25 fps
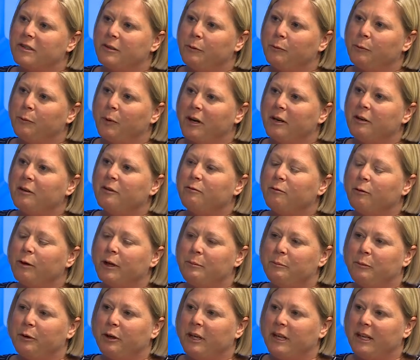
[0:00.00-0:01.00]
you want to
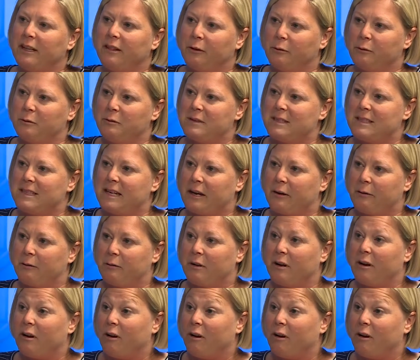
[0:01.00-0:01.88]
avoid putting those down